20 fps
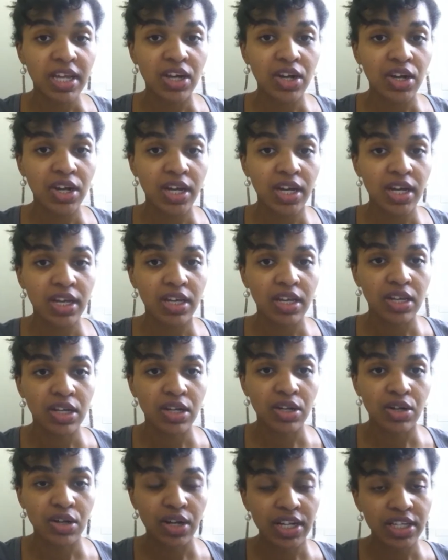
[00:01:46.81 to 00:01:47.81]
hearing,
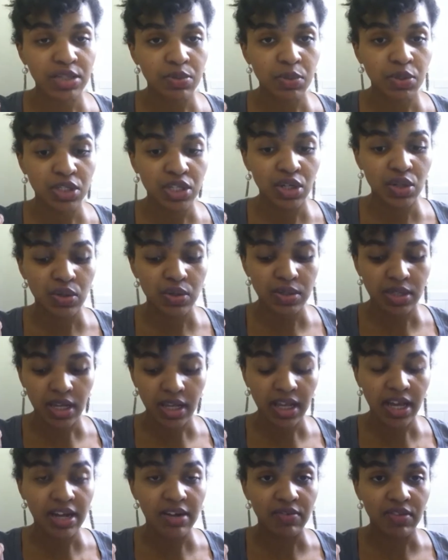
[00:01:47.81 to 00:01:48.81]
you're not supposed to use a
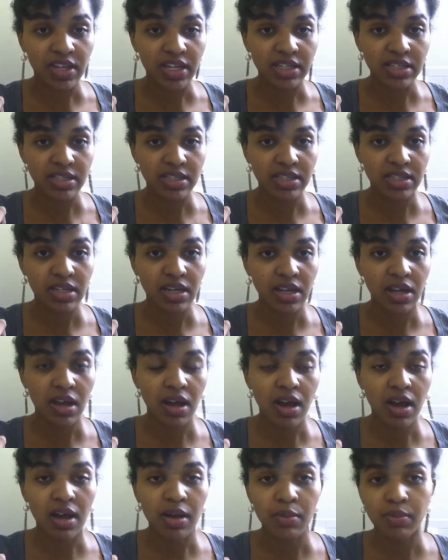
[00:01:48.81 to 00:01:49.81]
lot of this.
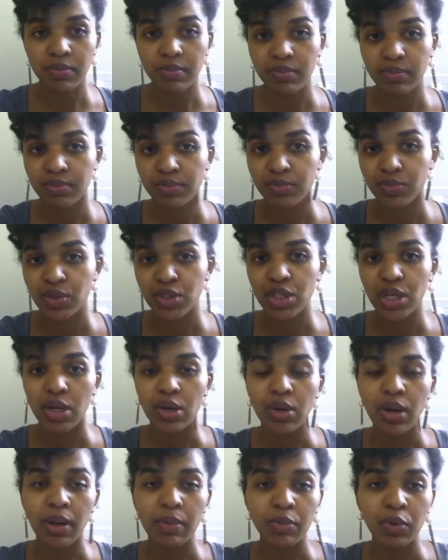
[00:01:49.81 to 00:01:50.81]
So
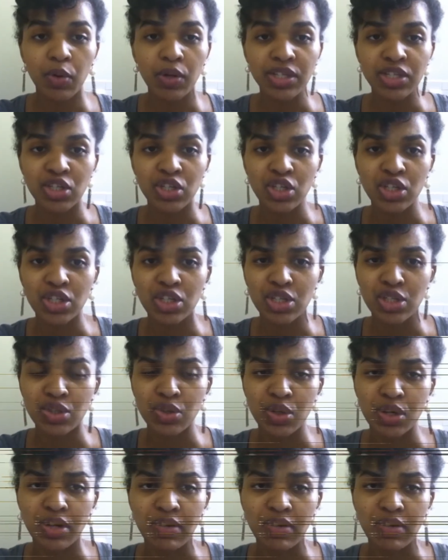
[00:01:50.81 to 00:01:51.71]
I'm going to just sort